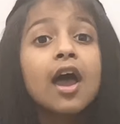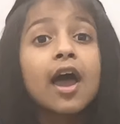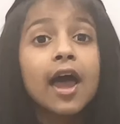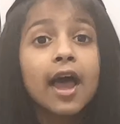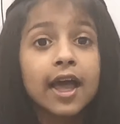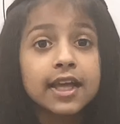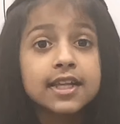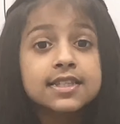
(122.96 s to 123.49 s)

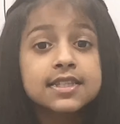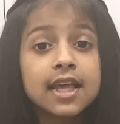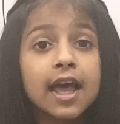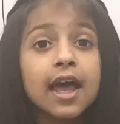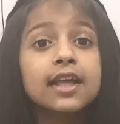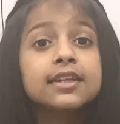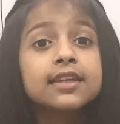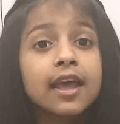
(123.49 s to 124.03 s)
heads
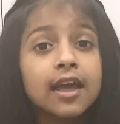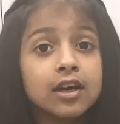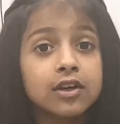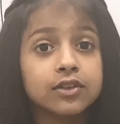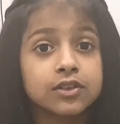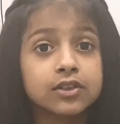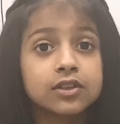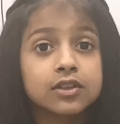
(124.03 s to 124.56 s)
and
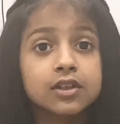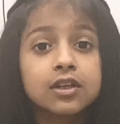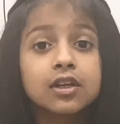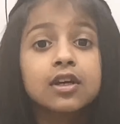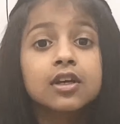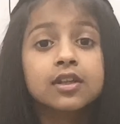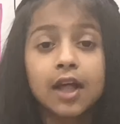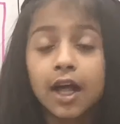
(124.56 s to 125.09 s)
tails.
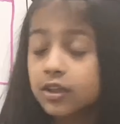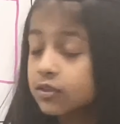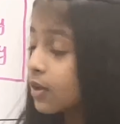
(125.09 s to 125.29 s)
That's